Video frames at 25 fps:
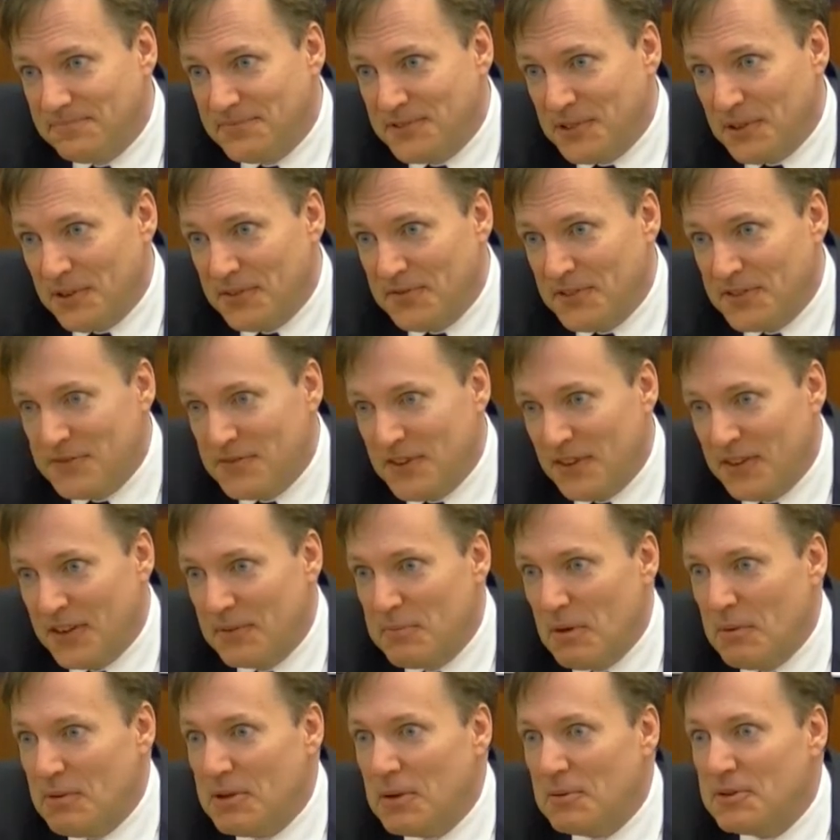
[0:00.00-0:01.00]
so it felt
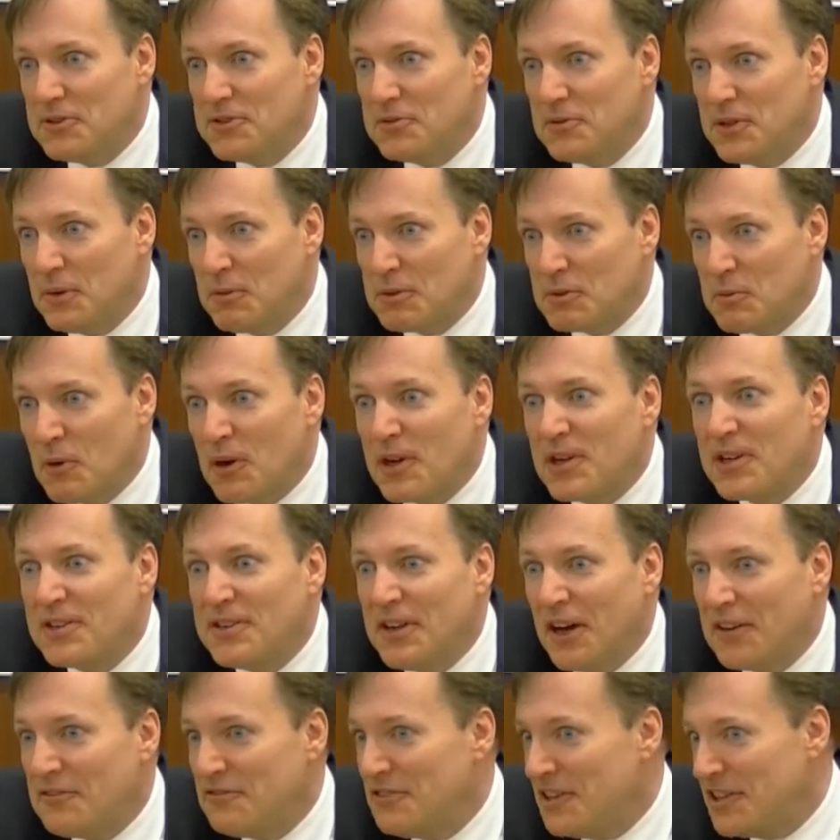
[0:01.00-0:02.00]
like maybe there was there was work
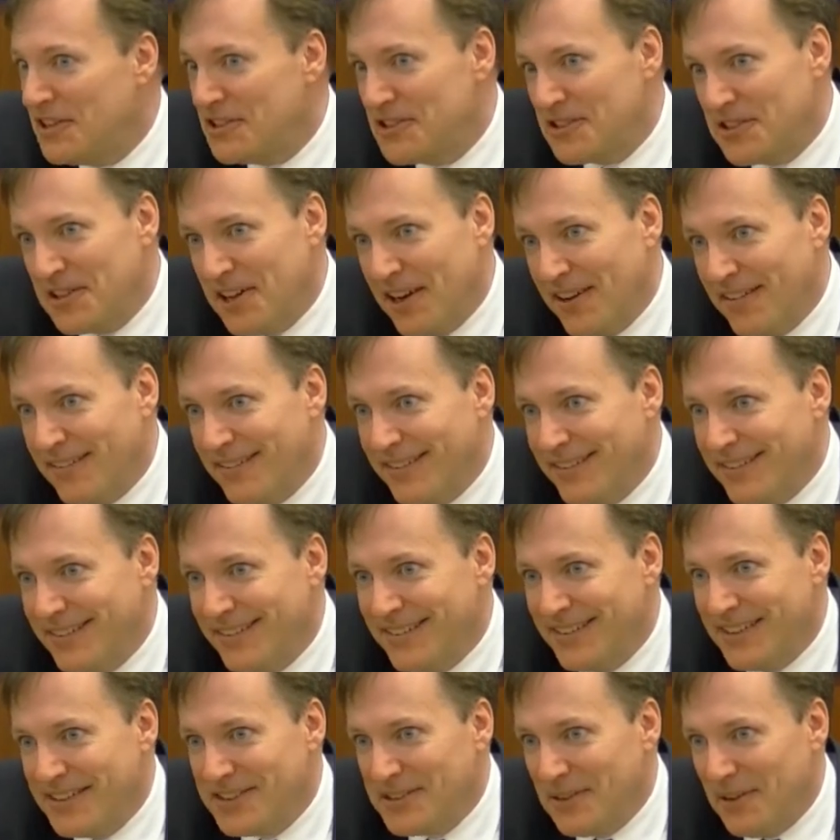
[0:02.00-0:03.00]
not finished there,
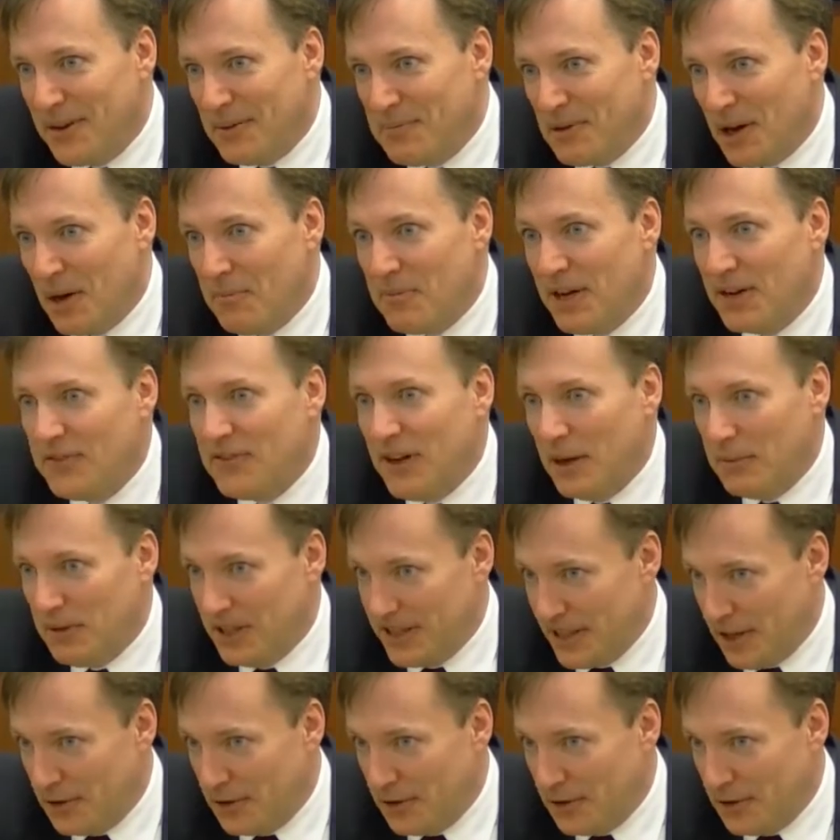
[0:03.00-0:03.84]
and so I brought my family,